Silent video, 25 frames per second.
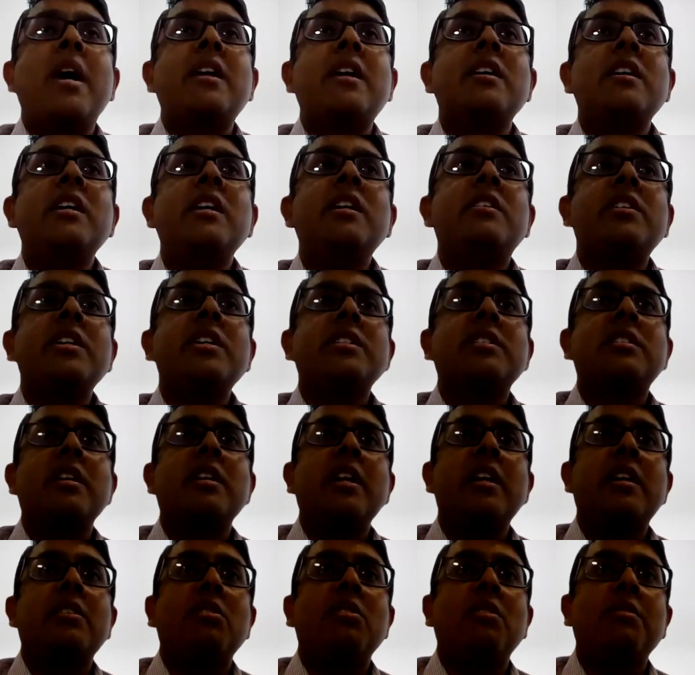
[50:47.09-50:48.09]
at an interest
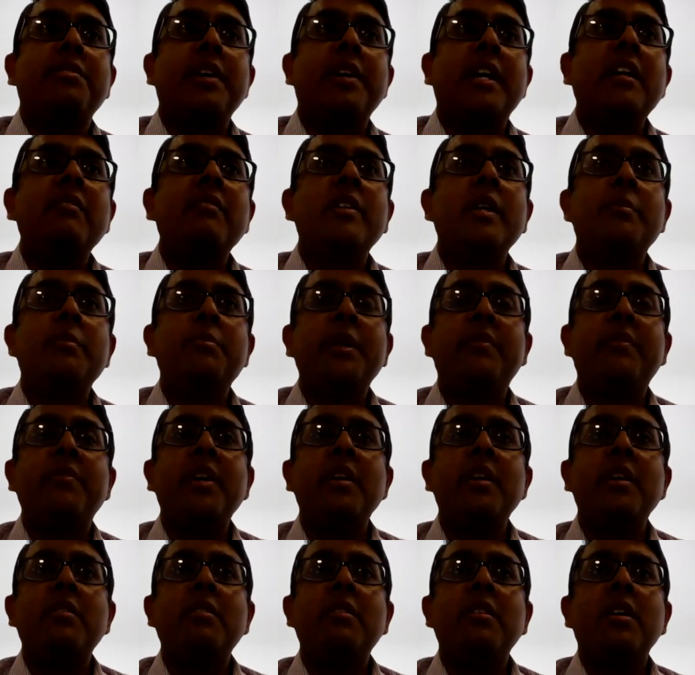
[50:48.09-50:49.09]
rate of anywhere
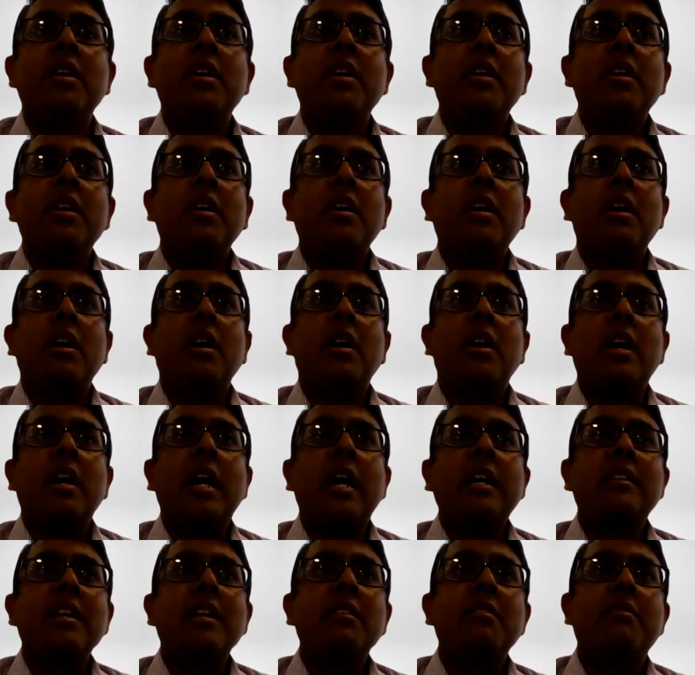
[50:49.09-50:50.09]
between,
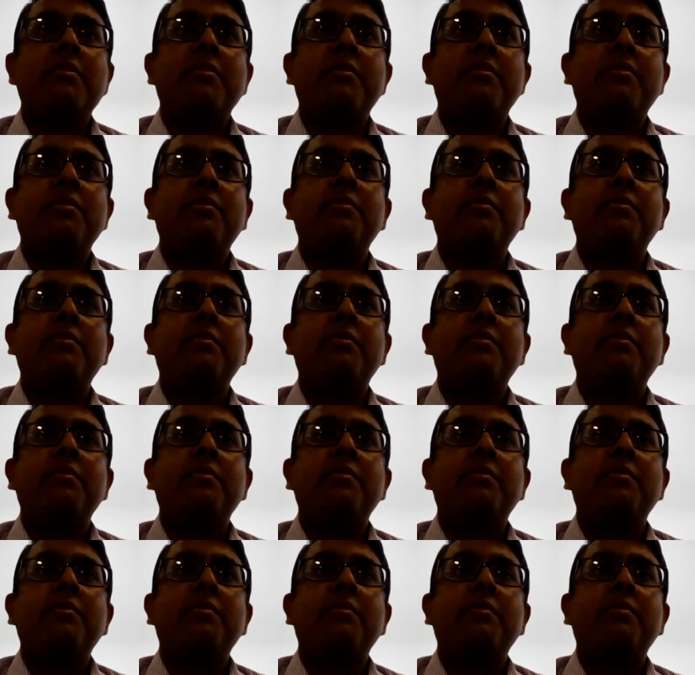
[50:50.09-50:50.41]
I think,